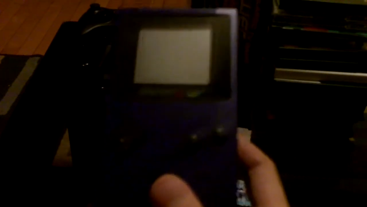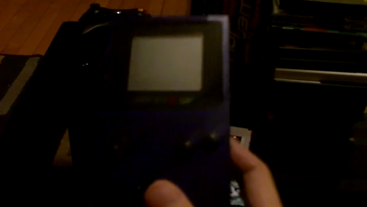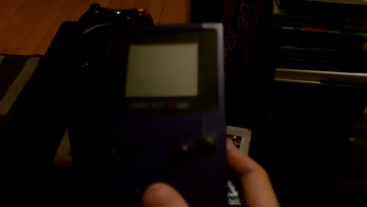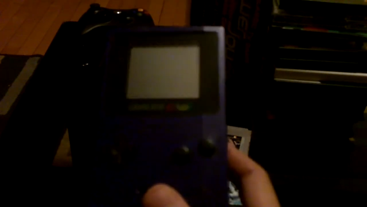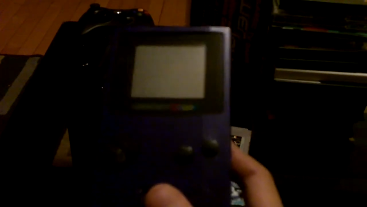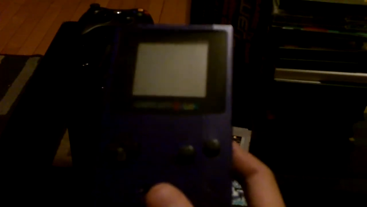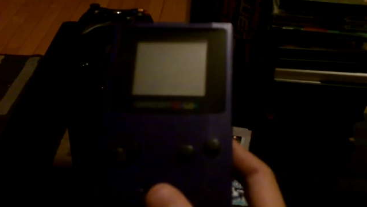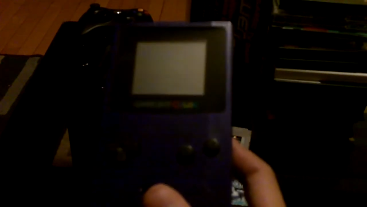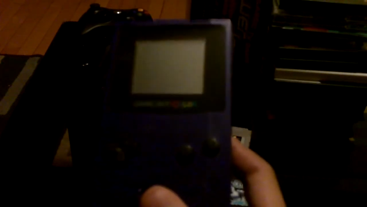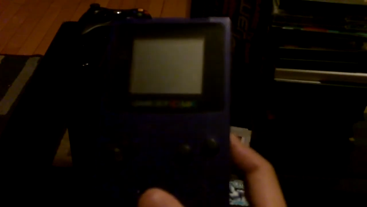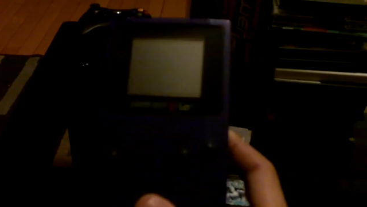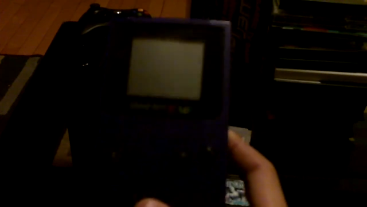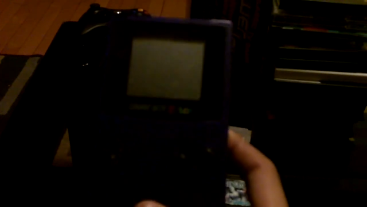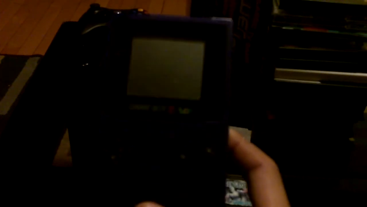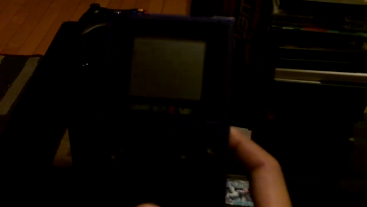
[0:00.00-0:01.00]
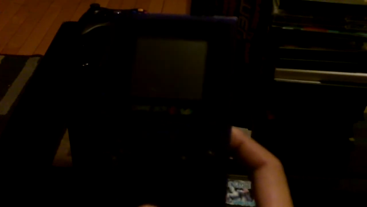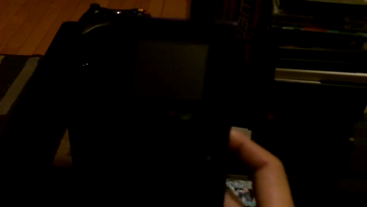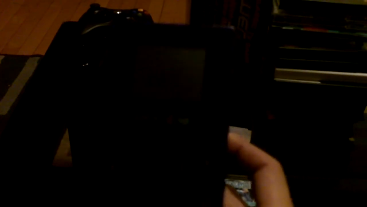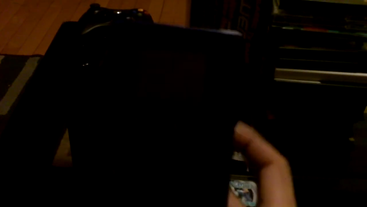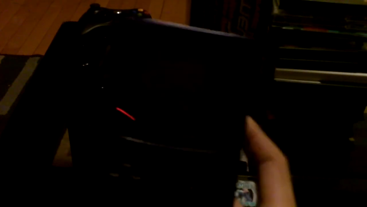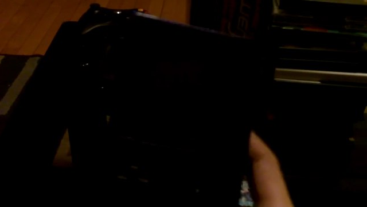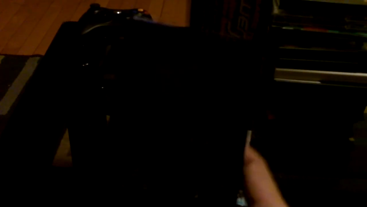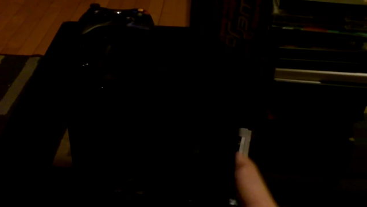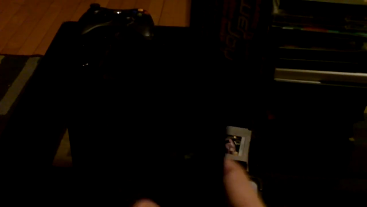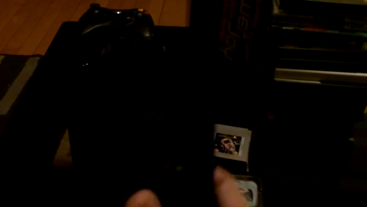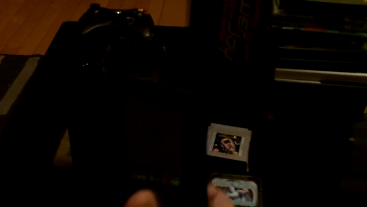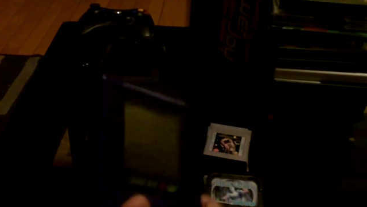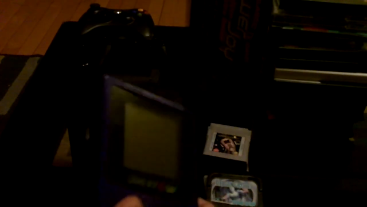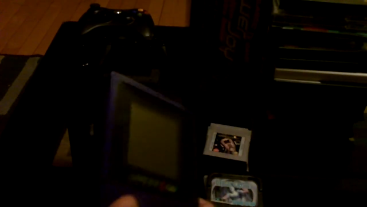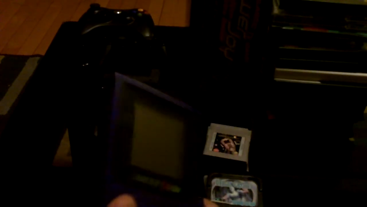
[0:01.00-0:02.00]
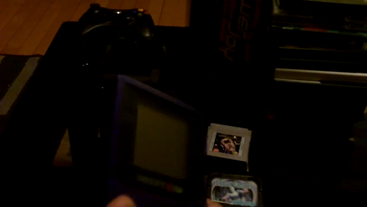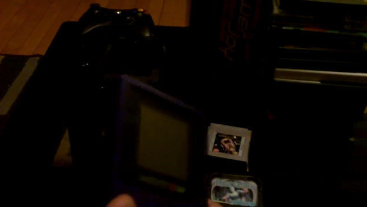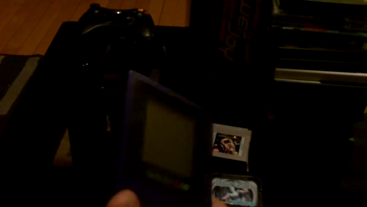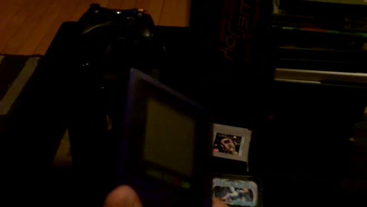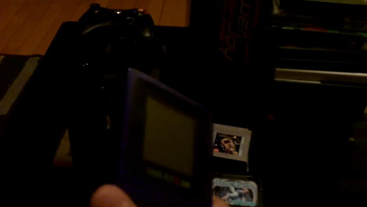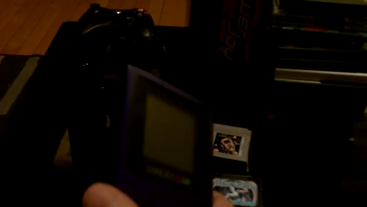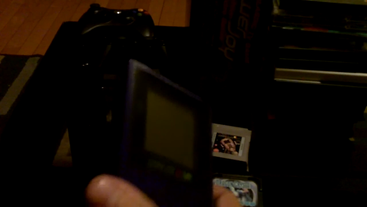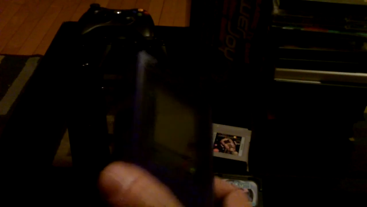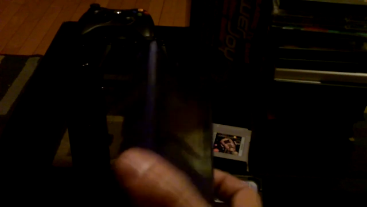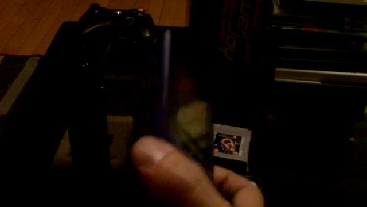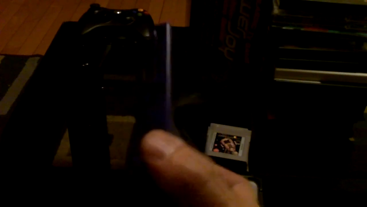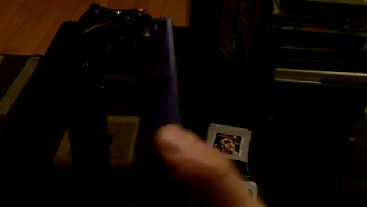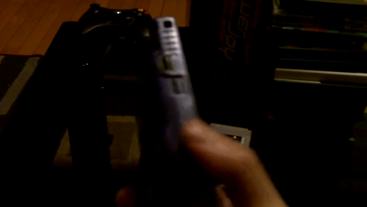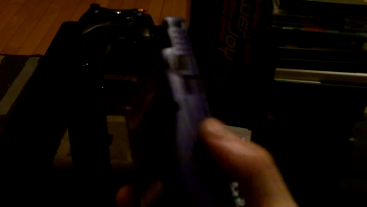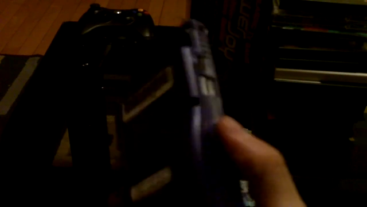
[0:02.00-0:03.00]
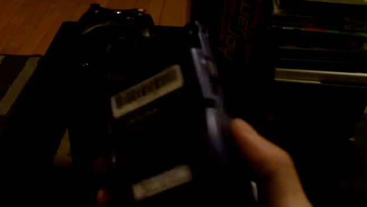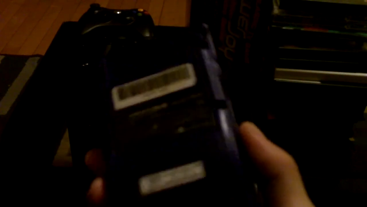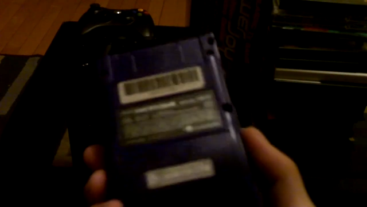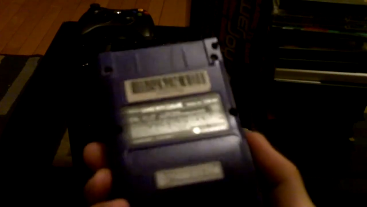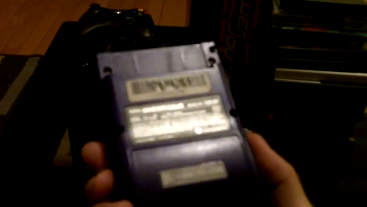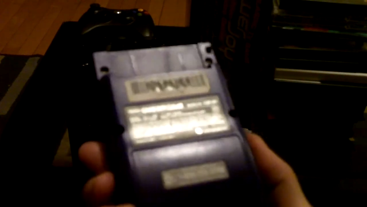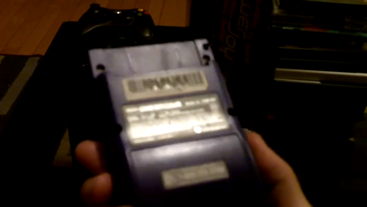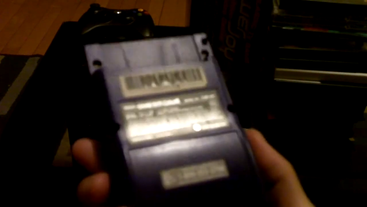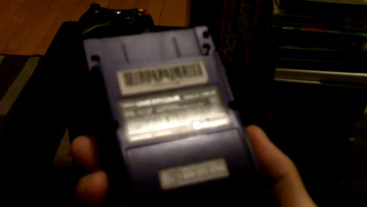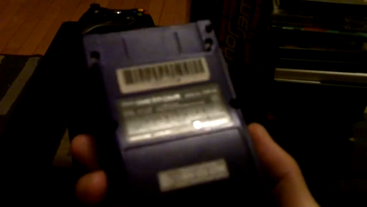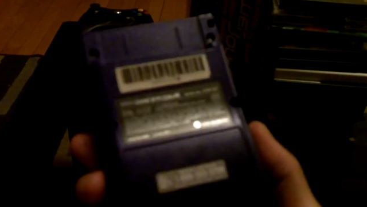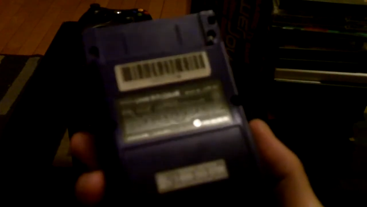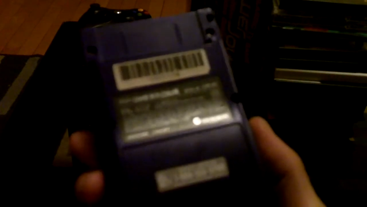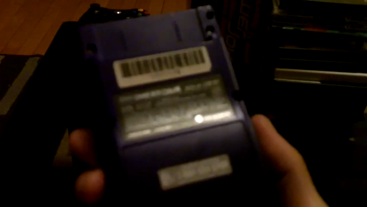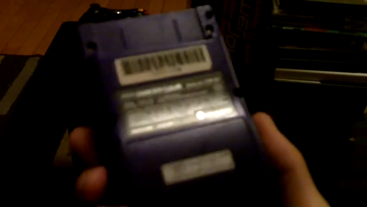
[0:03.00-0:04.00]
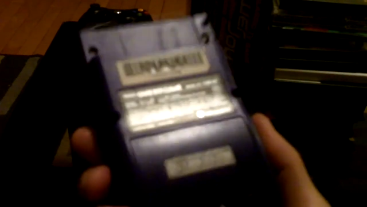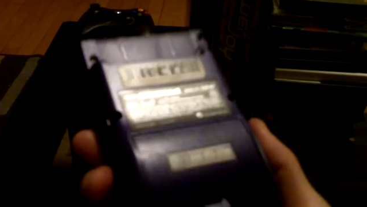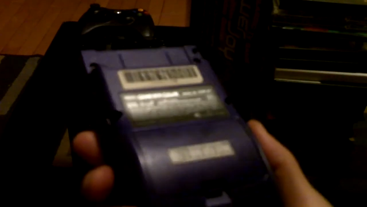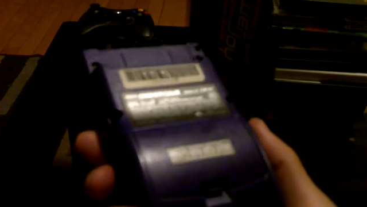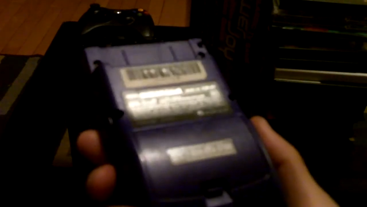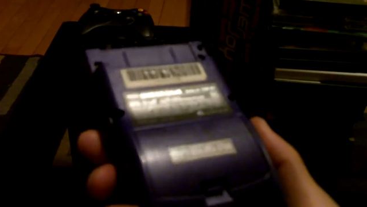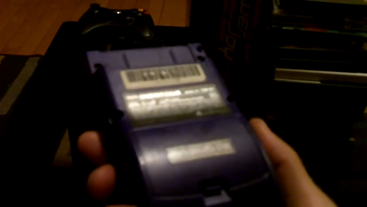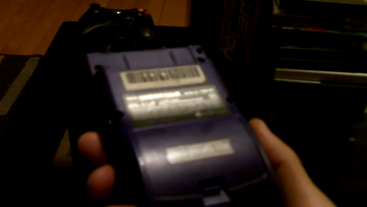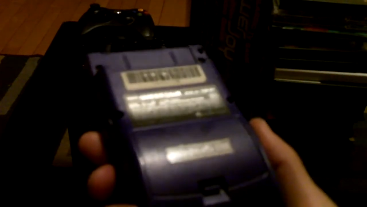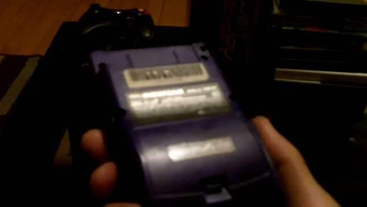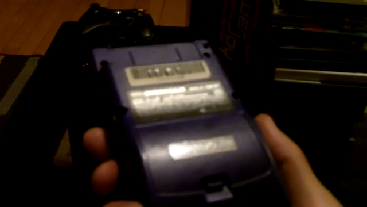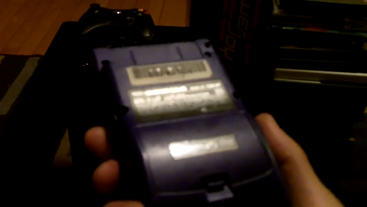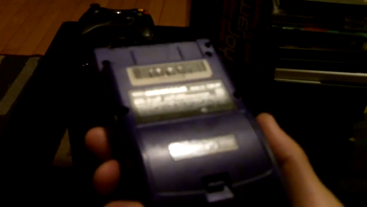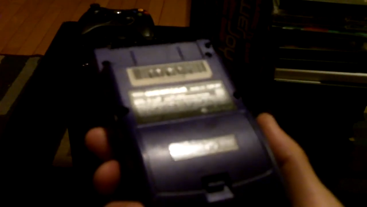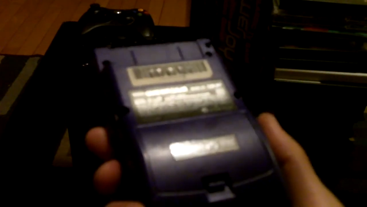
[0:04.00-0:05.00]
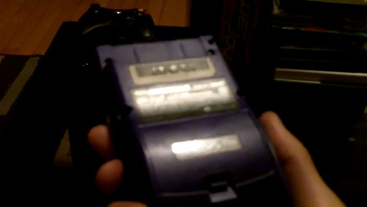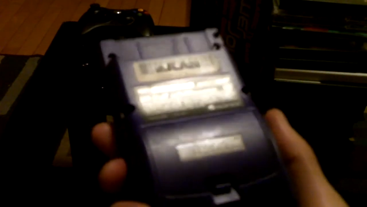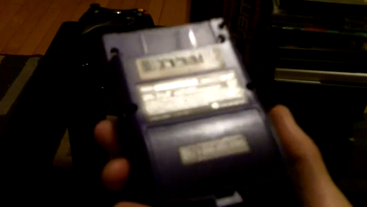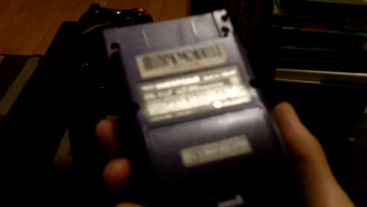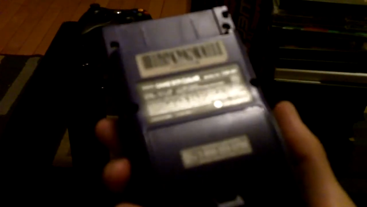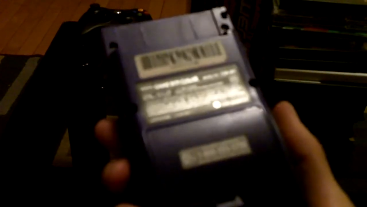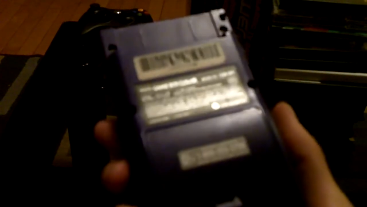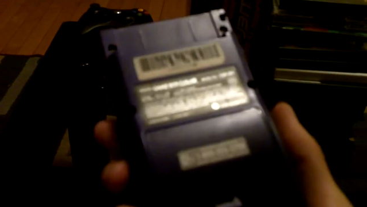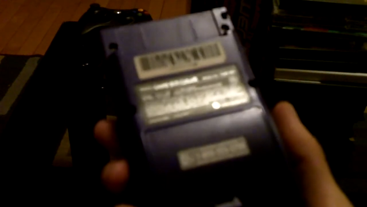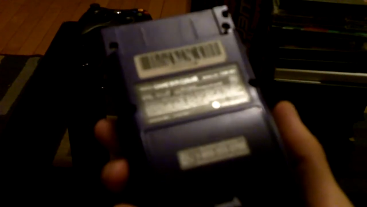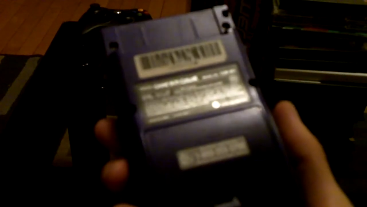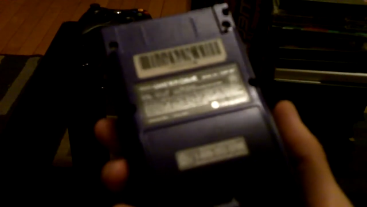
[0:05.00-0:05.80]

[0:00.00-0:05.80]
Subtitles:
No face is visible, so there are no lips to read.